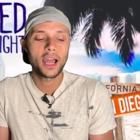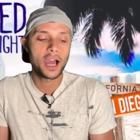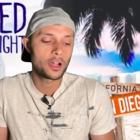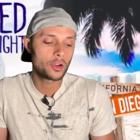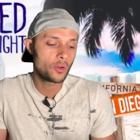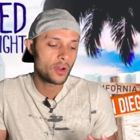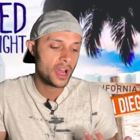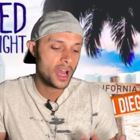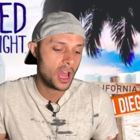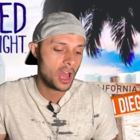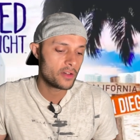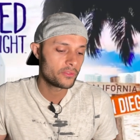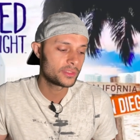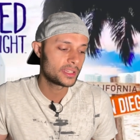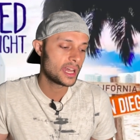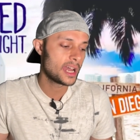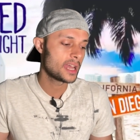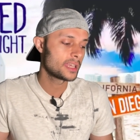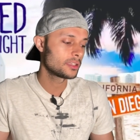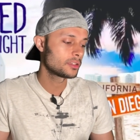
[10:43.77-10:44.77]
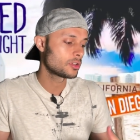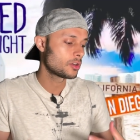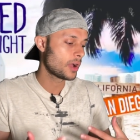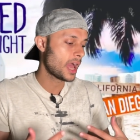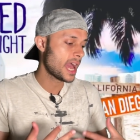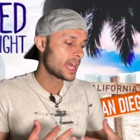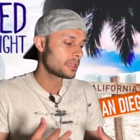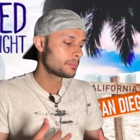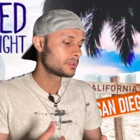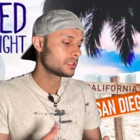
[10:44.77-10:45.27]
I don't have that, you know,
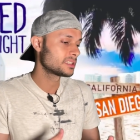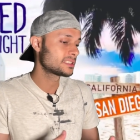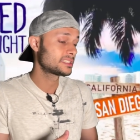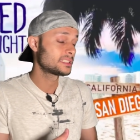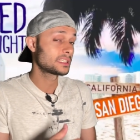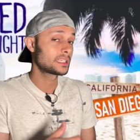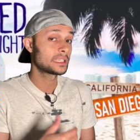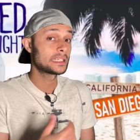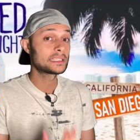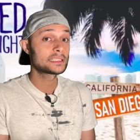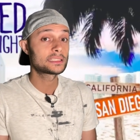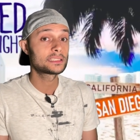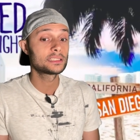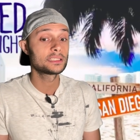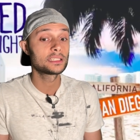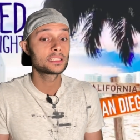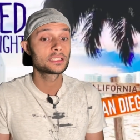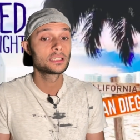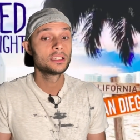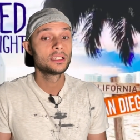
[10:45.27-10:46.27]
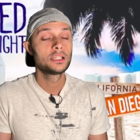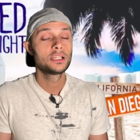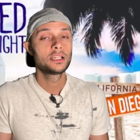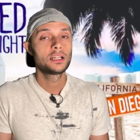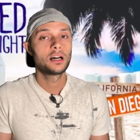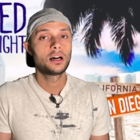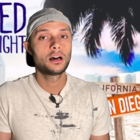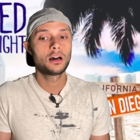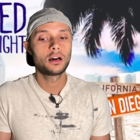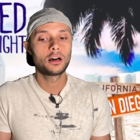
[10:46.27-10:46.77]
animalistic instinct
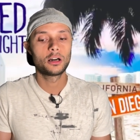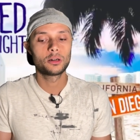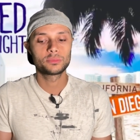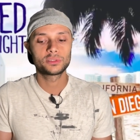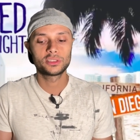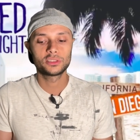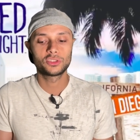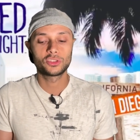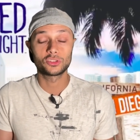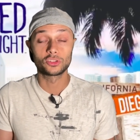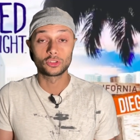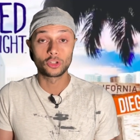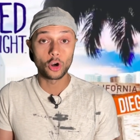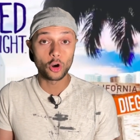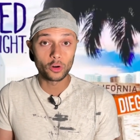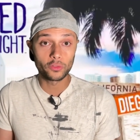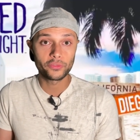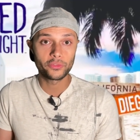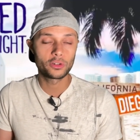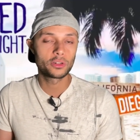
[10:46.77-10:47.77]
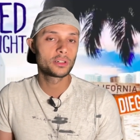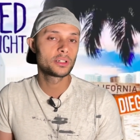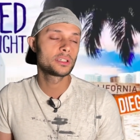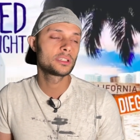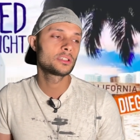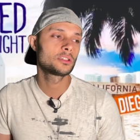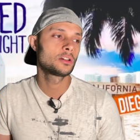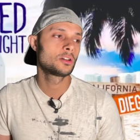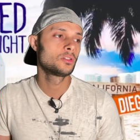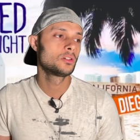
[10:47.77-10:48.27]
to just go for
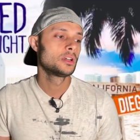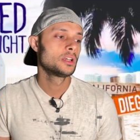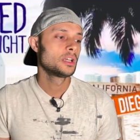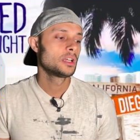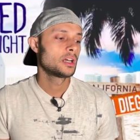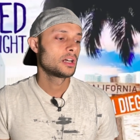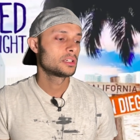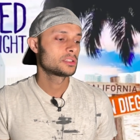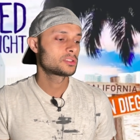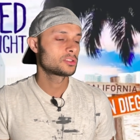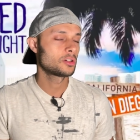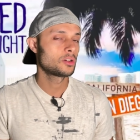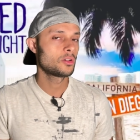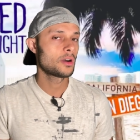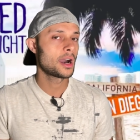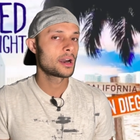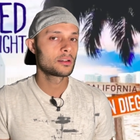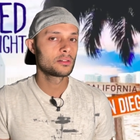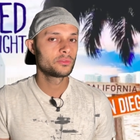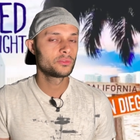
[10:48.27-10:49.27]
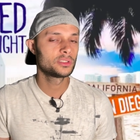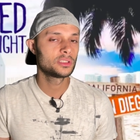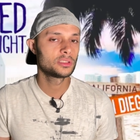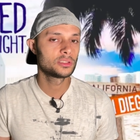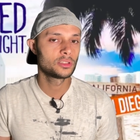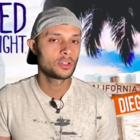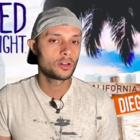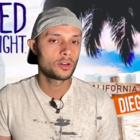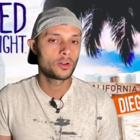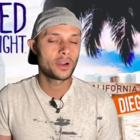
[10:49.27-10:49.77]
it, you know? So I don't really
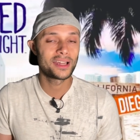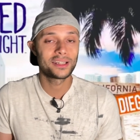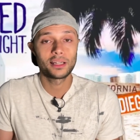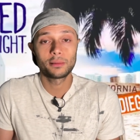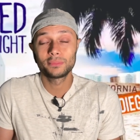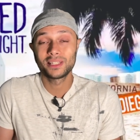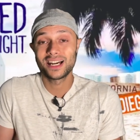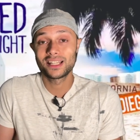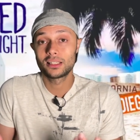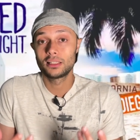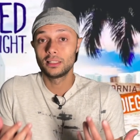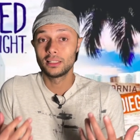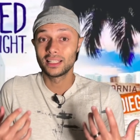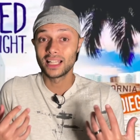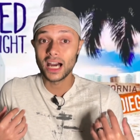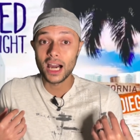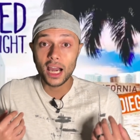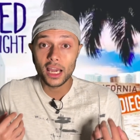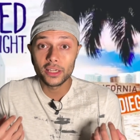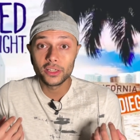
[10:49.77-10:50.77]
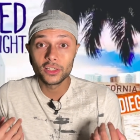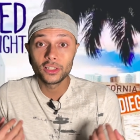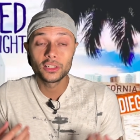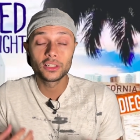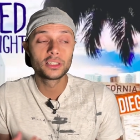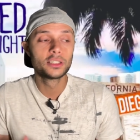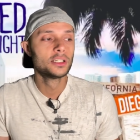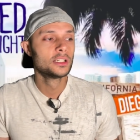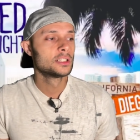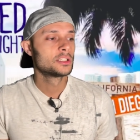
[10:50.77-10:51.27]
know, and I'm not a
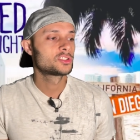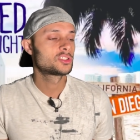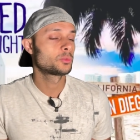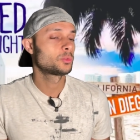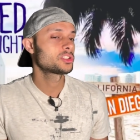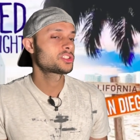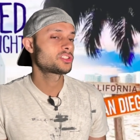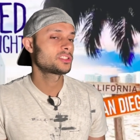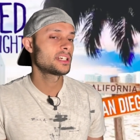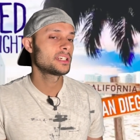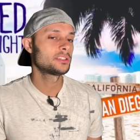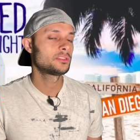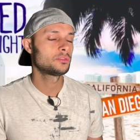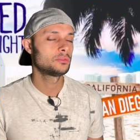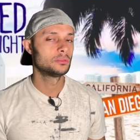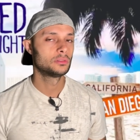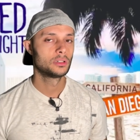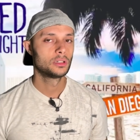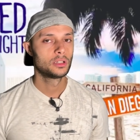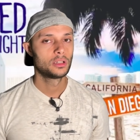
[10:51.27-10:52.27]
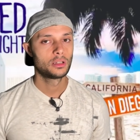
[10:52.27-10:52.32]
liar. So what should I do?